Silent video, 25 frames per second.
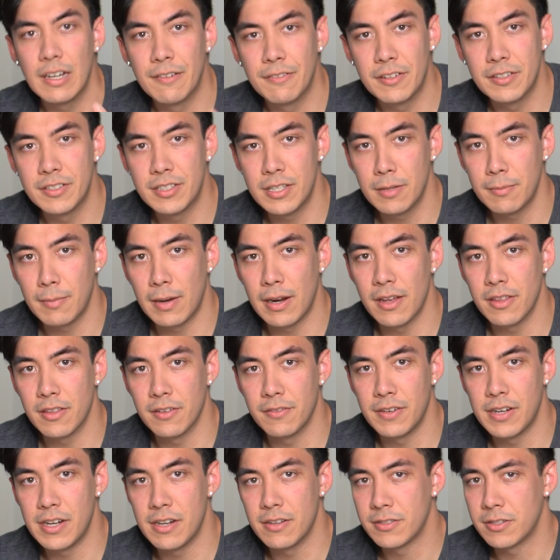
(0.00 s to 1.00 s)
If you see my
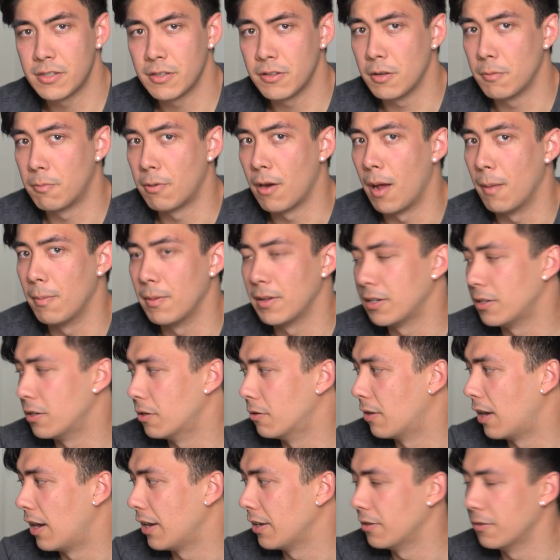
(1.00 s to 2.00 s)
other videos though, you probably
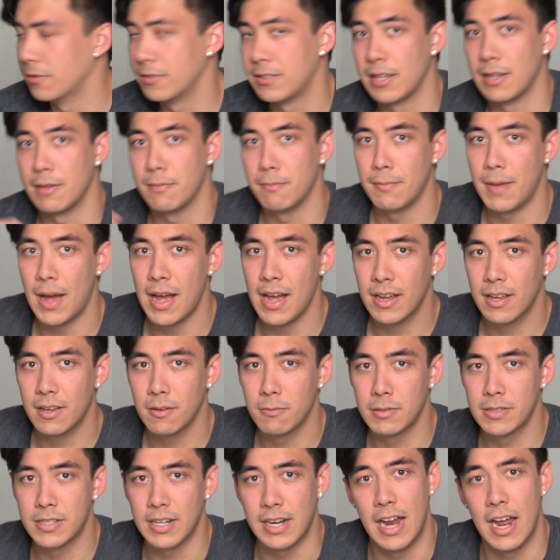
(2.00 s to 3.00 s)
know I use a
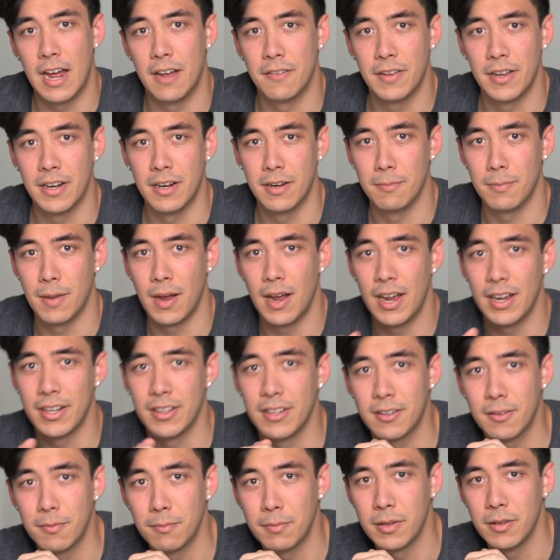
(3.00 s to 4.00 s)
Mac, which I have hidden
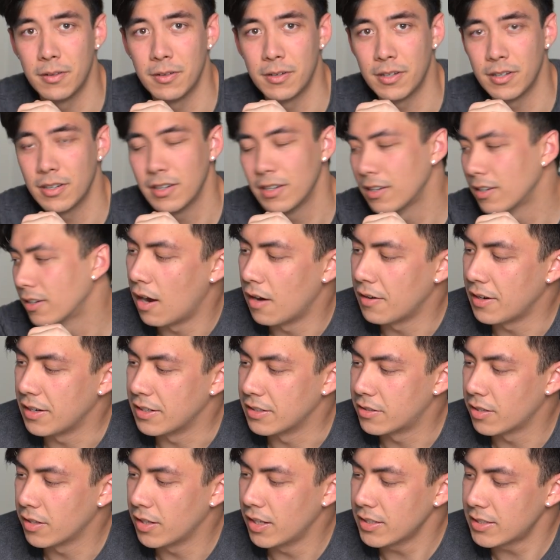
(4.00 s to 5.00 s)
behind the computer.
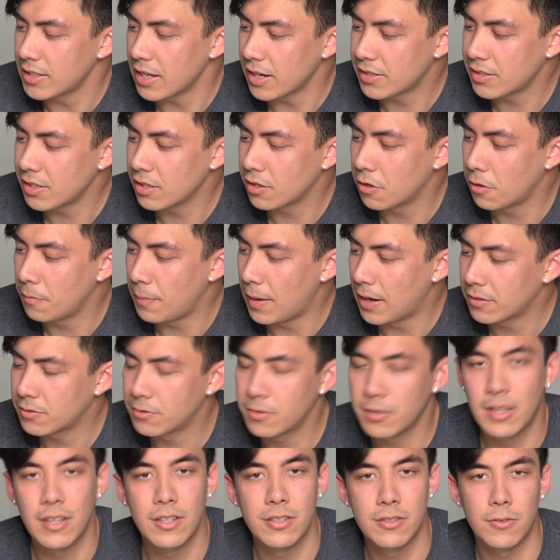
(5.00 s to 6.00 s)
Alright, so let's actually go back
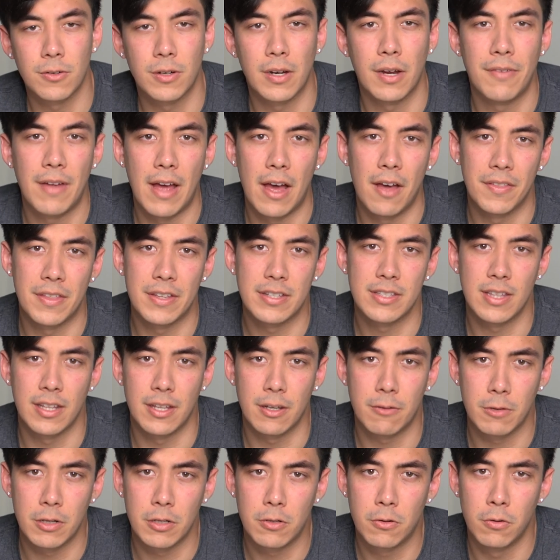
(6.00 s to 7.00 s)
to the story of how this
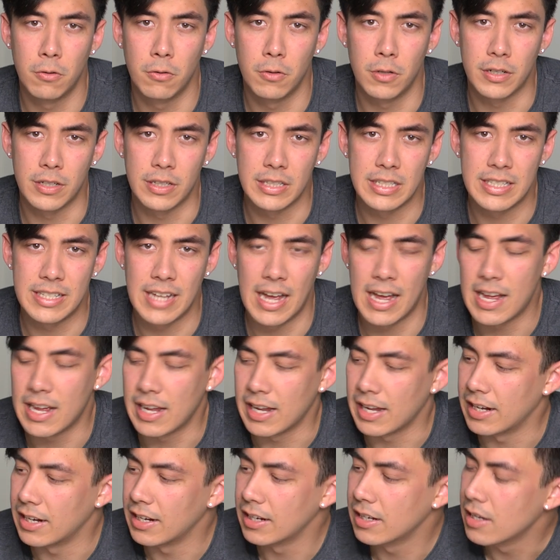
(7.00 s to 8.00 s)
liquid cooler
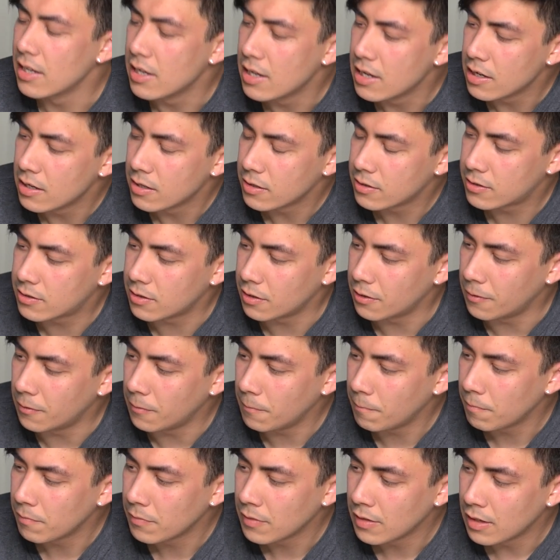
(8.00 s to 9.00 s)
died.
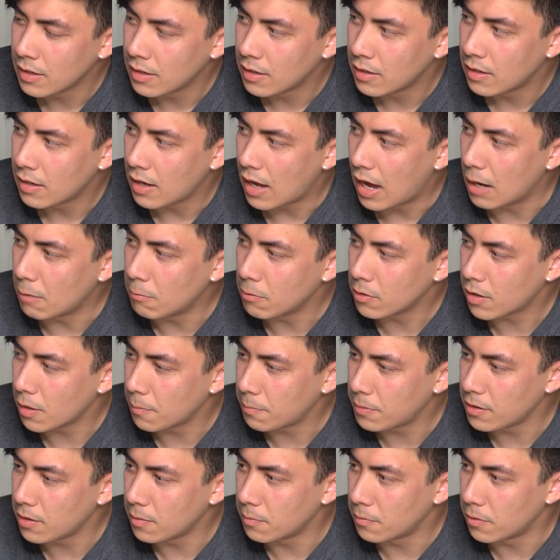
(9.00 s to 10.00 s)
So, I woke
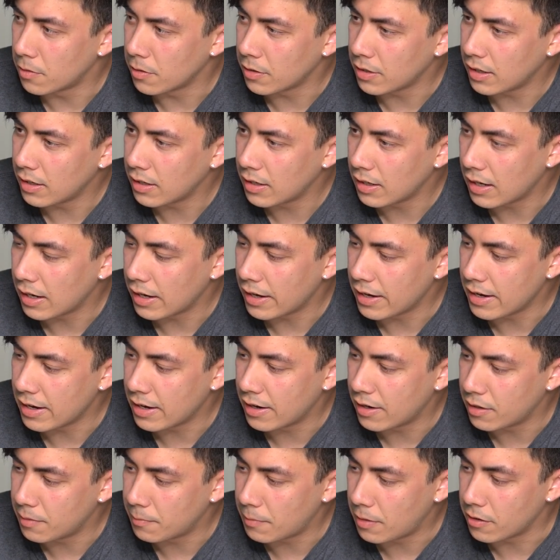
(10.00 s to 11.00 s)
up in the morning
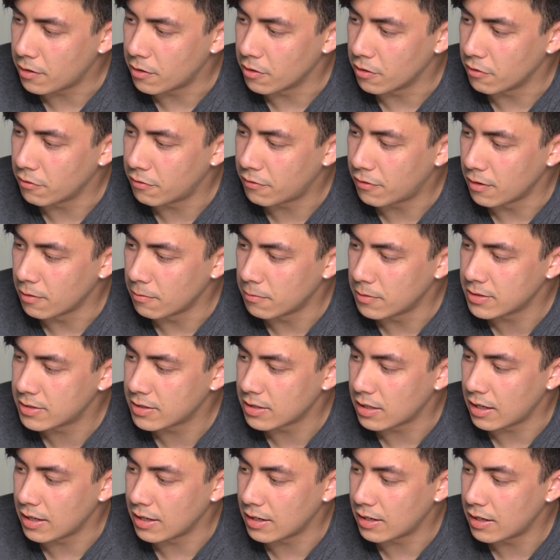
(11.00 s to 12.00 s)
and my girlfriend
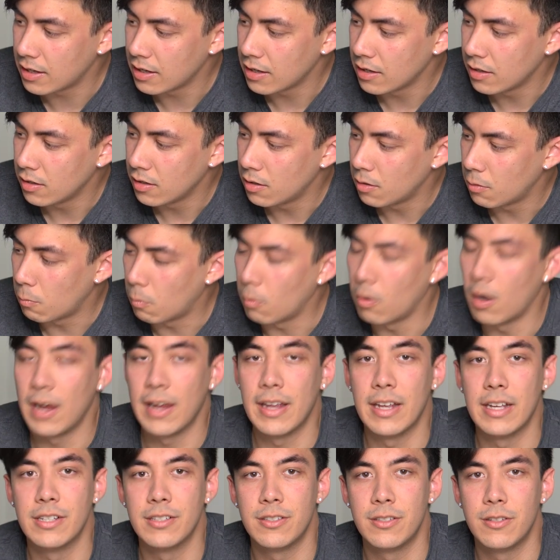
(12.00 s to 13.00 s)
was like,
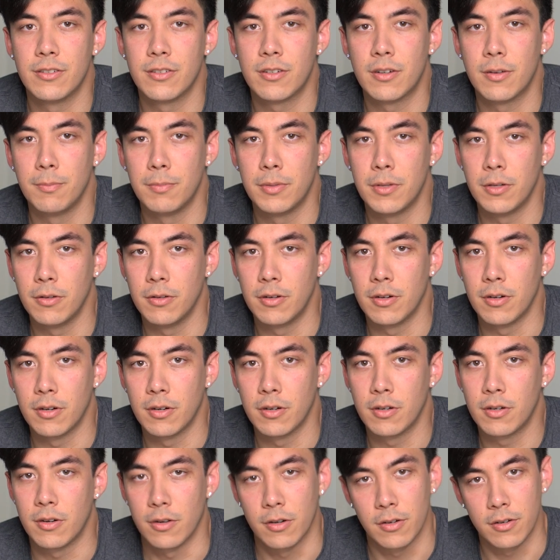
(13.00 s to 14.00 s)
why is your
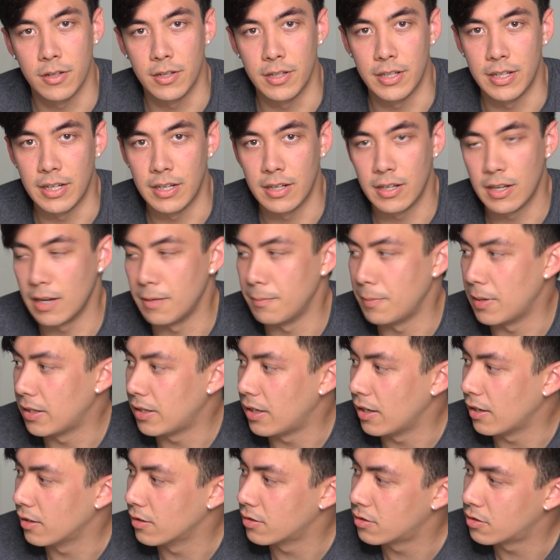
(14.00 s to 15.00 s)
computer gurgling and
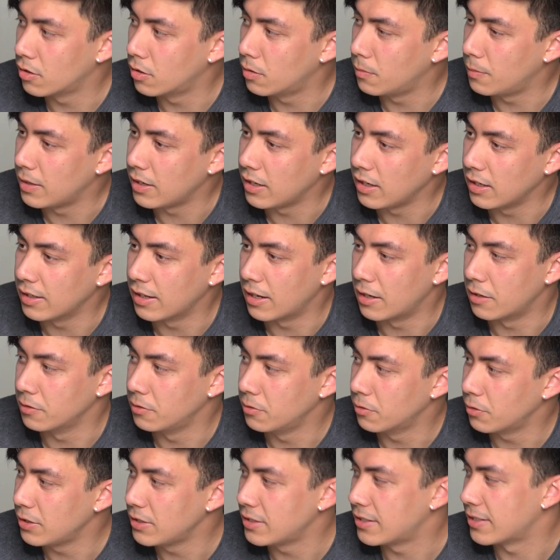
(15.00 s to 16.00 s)
making so many
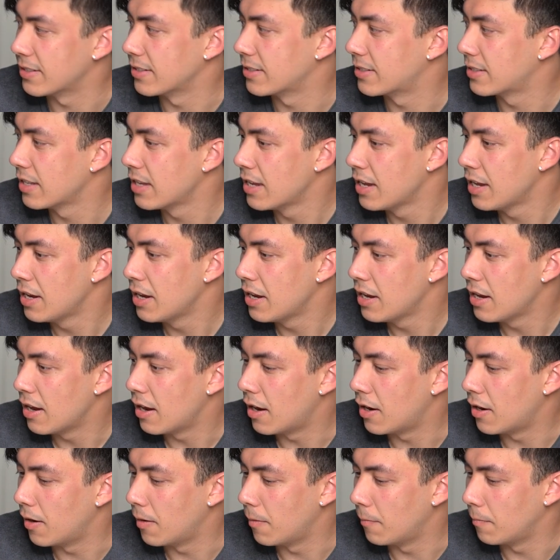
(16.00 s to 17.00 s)
loud noises?
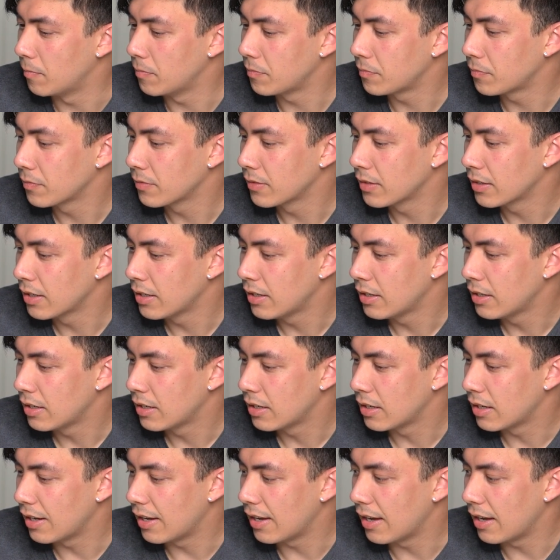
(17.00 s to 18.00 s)
And
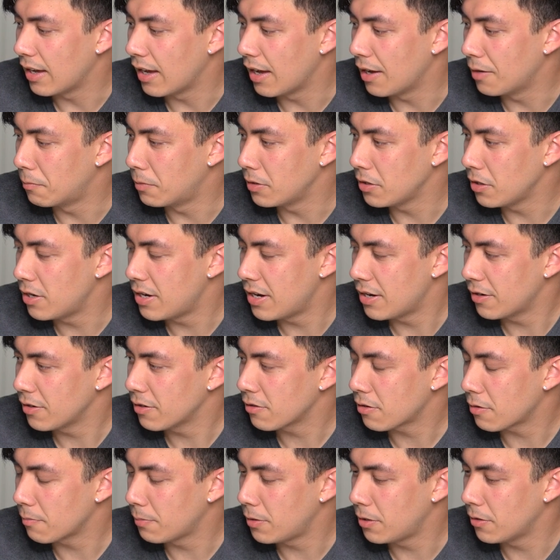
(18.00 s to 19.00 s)
when you hear
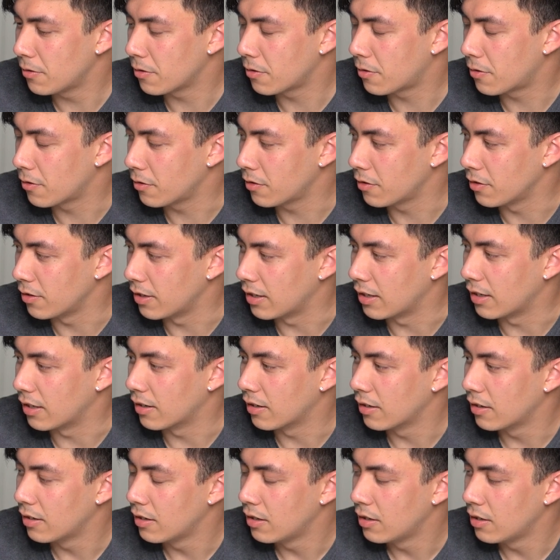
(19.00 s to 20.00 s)
your computer
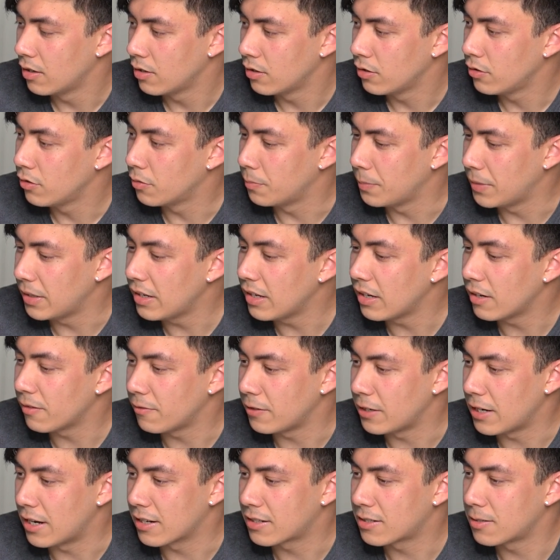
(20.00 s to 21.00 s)
gurgling, your immediate
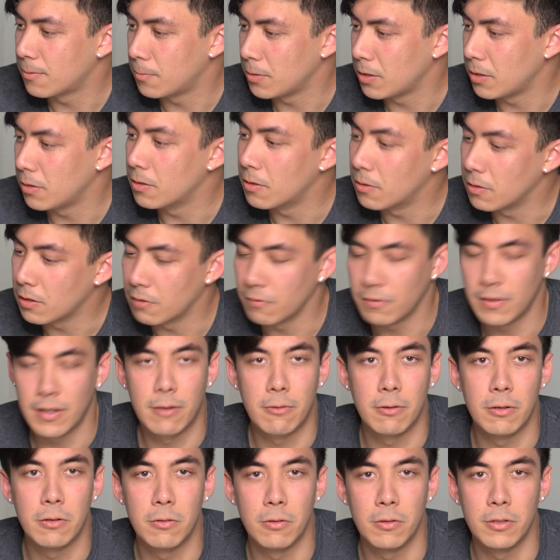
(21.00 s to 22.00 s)
reaction when you know you've
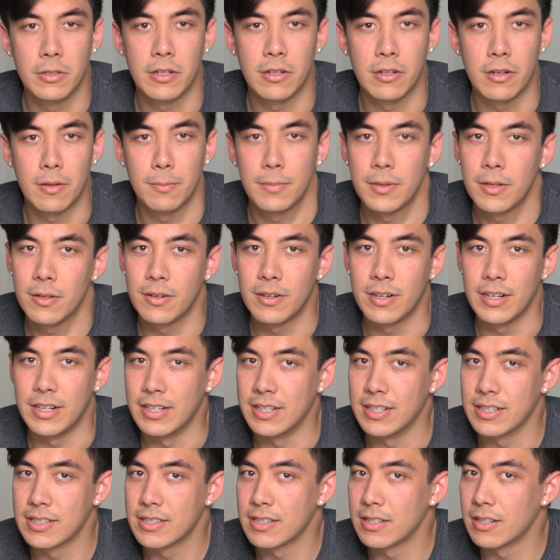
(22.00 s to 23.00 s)
liquid cooled your computer
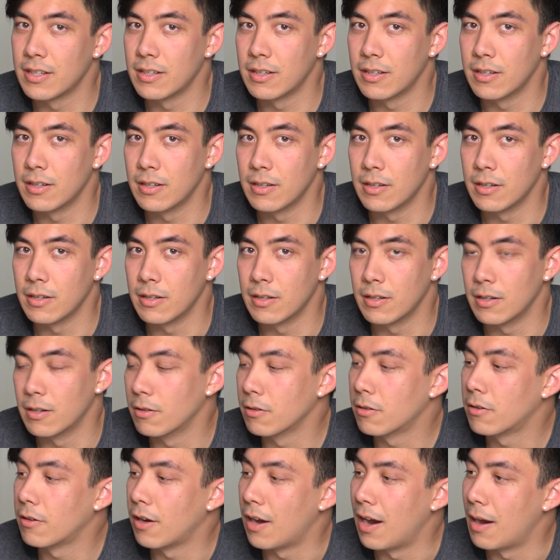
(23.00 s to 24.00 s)
is,
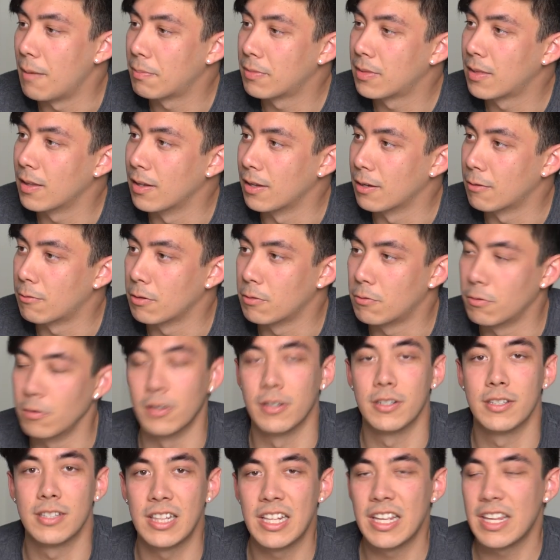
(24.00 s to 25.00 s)
oh crap, the liquid
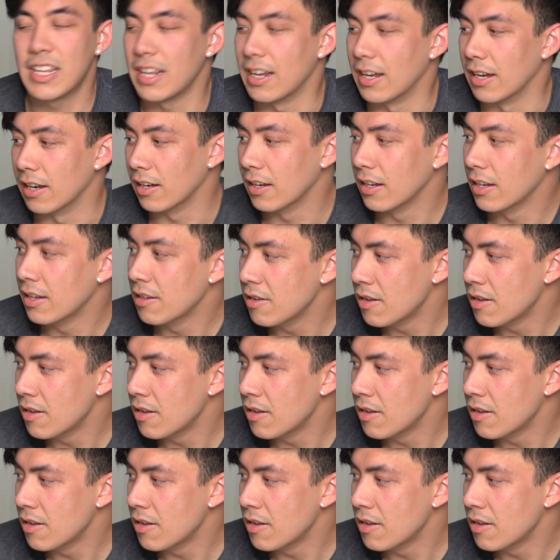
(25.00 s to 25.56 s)
cooler is leaking.